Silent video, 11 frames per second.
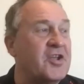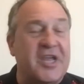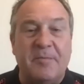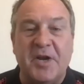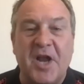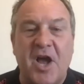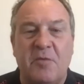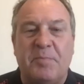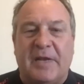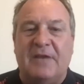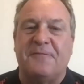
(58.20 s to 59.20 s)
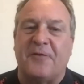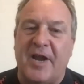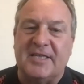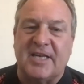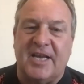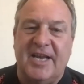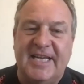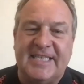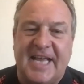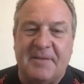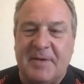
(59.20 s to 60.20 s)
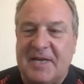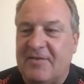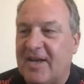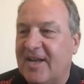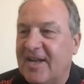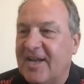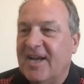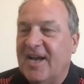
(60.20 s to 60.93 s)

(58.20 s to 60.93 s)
you're keeping an eye on Billy Fraser. He's had a bit of a